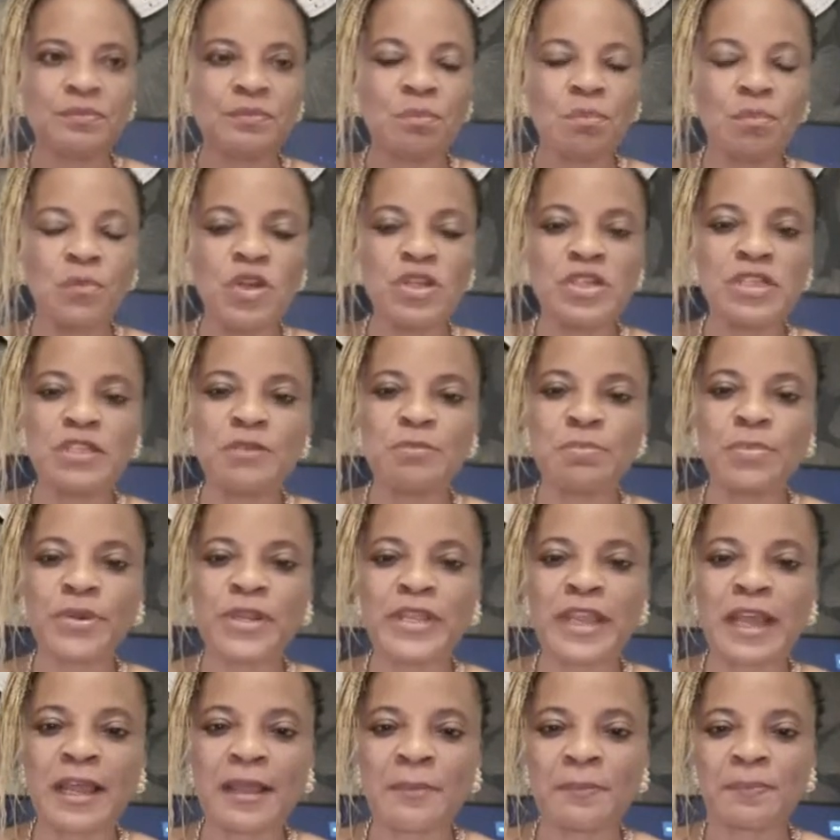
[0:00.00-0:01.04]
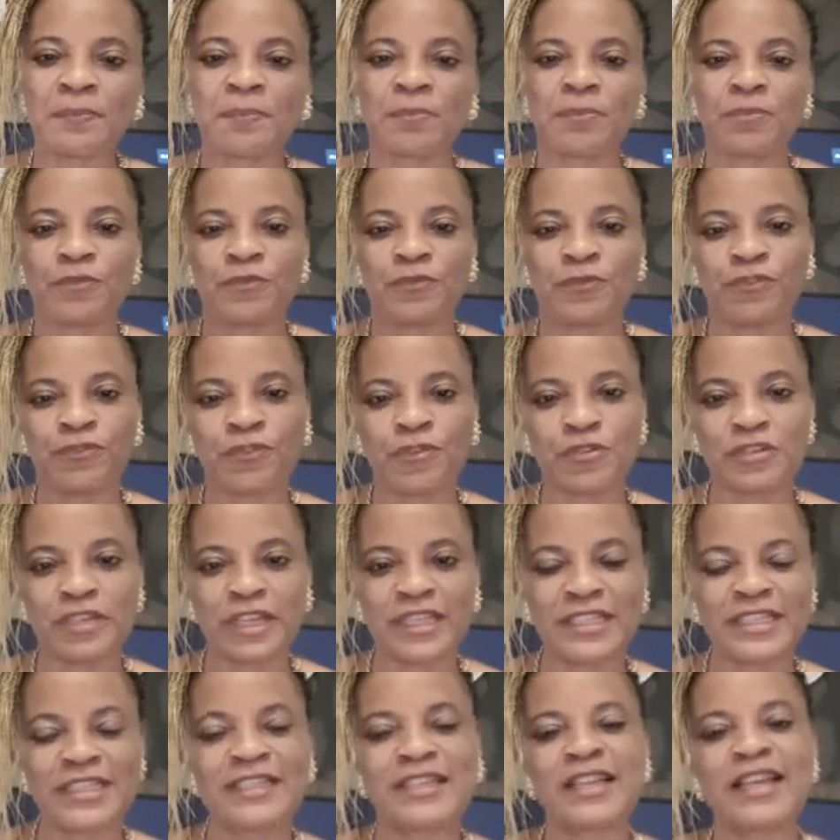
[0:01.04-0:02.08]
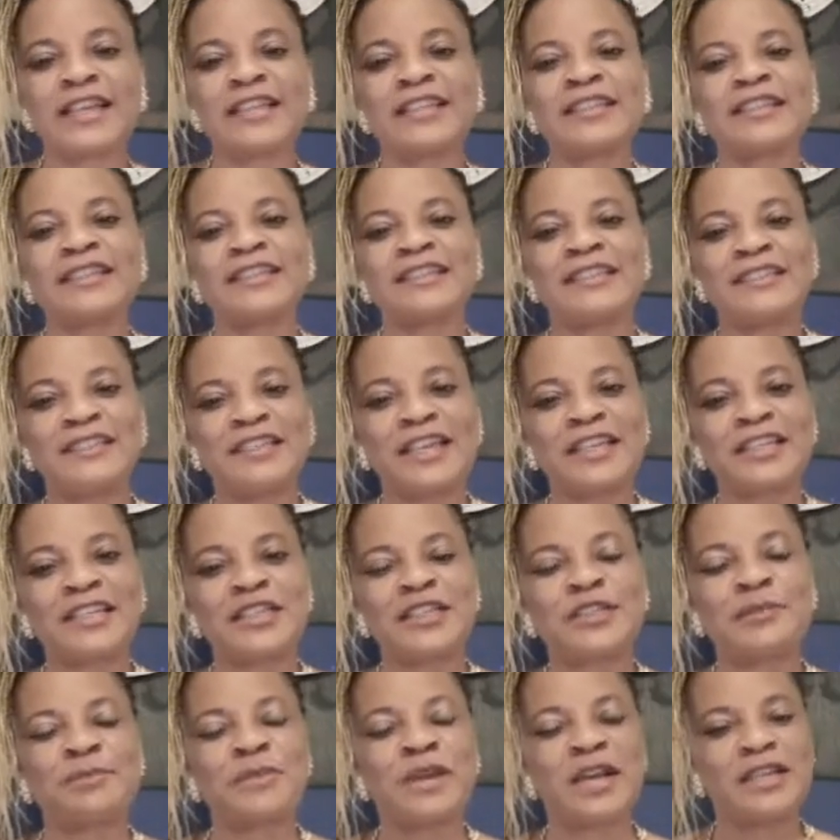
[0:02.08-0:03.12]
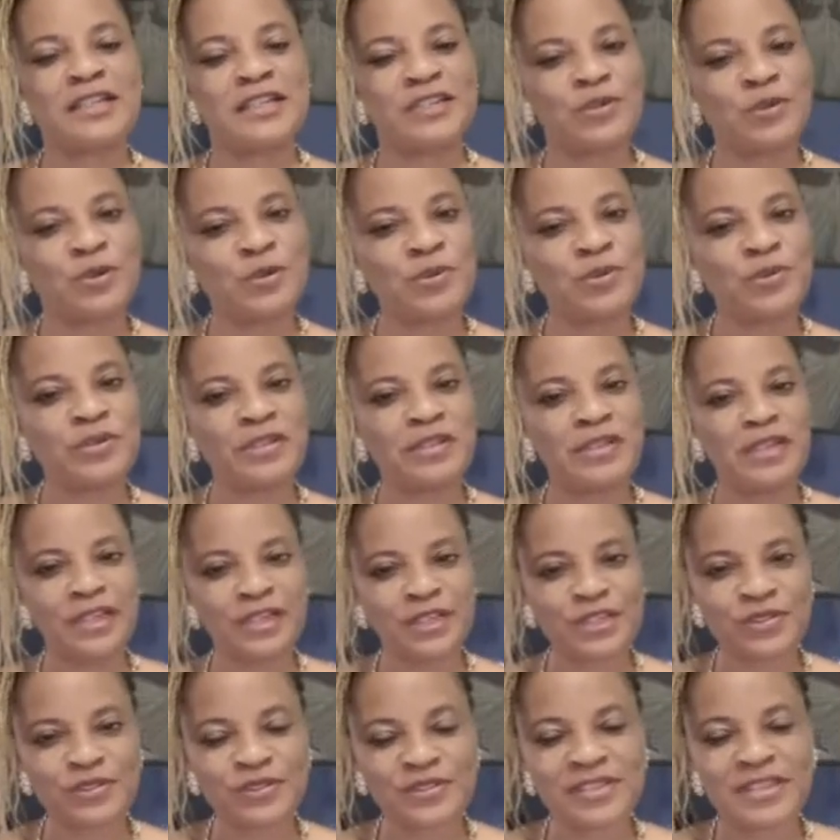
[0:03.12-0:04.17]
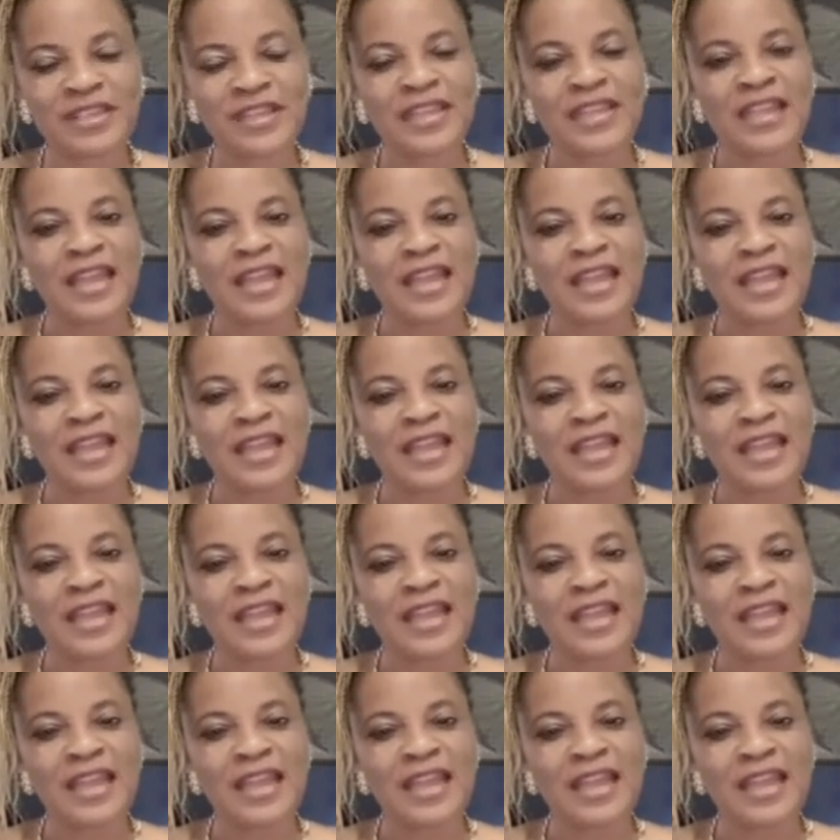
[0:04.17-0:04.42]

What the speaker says: Monday prayer for Nigerian leadership and the ongoing elections.